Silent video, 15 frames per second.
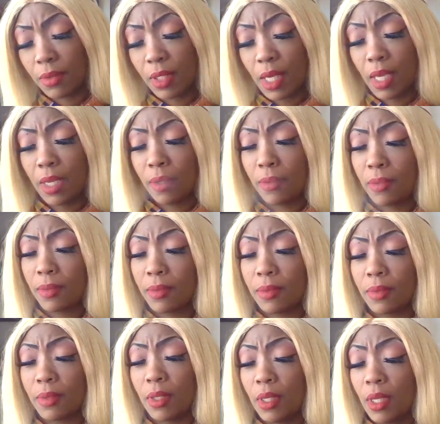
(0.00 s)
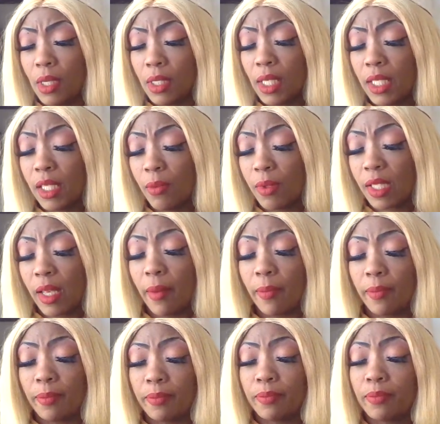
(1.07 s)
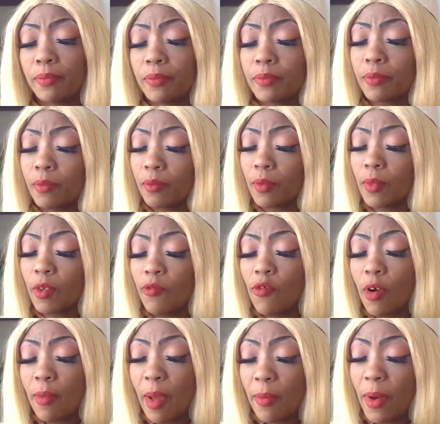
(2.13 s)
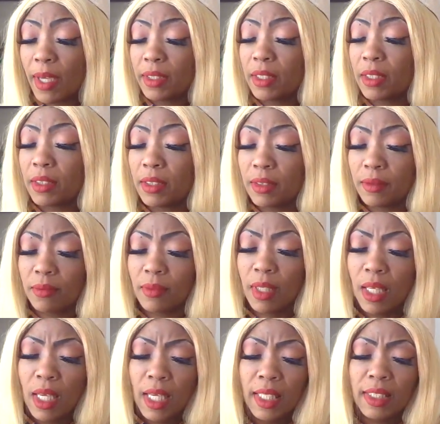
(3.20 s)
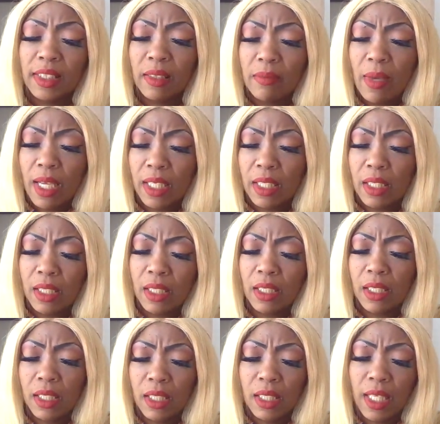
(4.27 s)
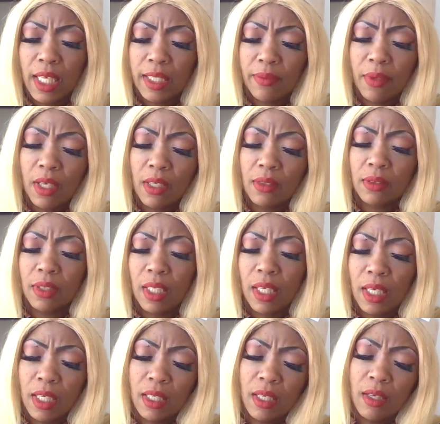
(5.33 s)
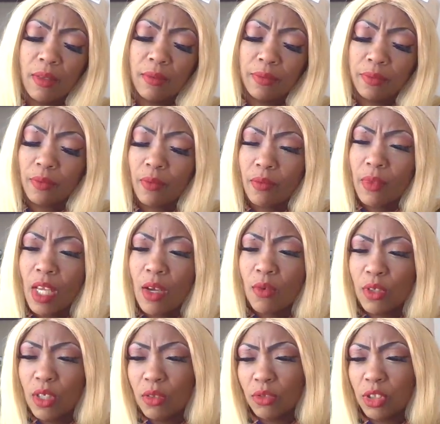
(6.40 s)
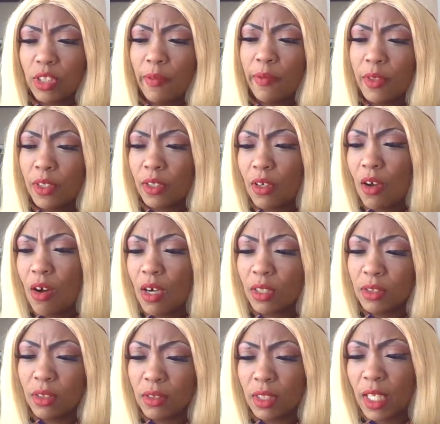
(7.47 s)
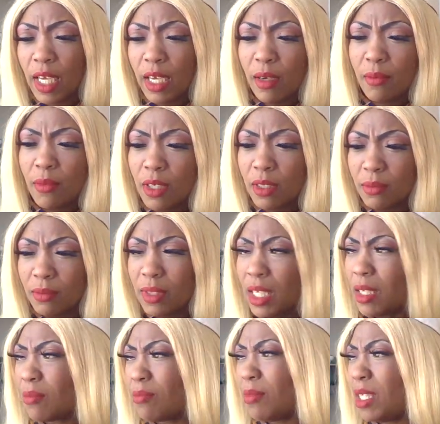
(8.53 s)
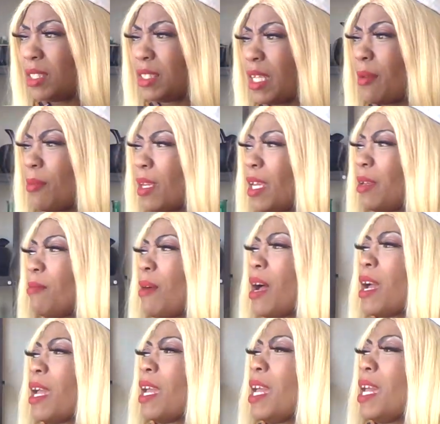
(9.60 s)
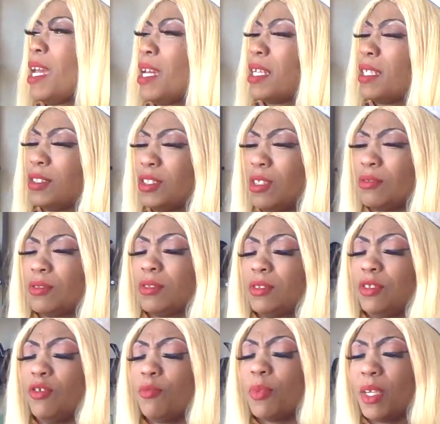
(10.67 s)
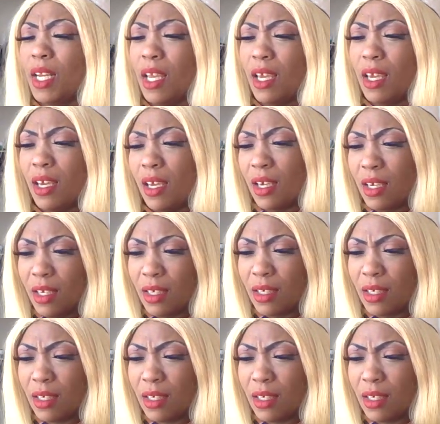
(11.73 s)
Okay. Let's see what's up for my Pisces. Because somebody uh, in the last video said, um, you don't shuffle the cards on camera. I'm like, bitch, they be in my hand, so stupid ass.